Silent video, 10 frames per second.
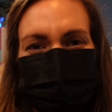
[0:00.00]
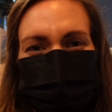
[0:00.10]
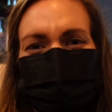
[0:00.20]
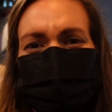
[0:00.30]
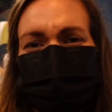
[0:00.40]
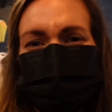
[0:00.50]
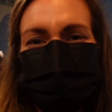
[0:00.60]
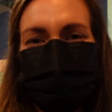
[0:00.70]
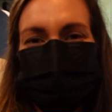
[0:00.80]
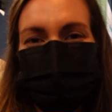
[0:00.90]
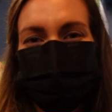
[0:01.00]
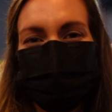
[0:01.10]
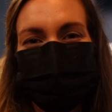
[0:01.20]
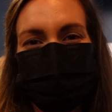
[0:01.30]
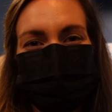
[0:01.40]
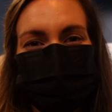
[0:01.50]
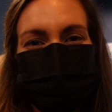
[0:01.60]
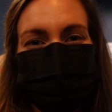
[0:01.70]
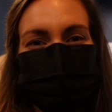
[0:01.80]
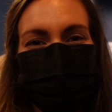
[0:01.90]
when our kids were little.
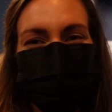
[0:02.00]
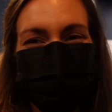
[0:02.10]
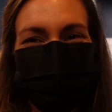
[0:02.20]
There's